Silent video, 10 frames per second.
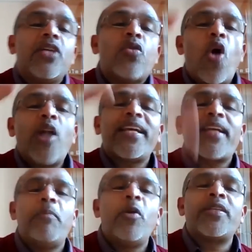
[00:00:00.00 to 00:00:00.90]
all the
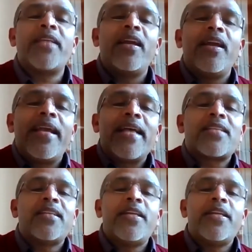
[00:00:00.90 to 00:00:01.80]
community,
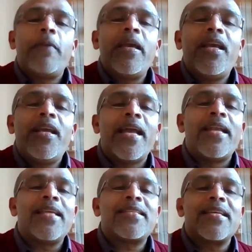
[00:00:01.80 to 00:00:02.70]
SNDP,
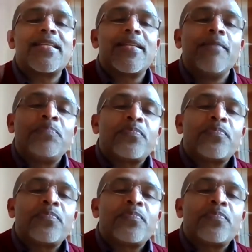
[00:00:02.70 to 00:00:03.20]
NSS,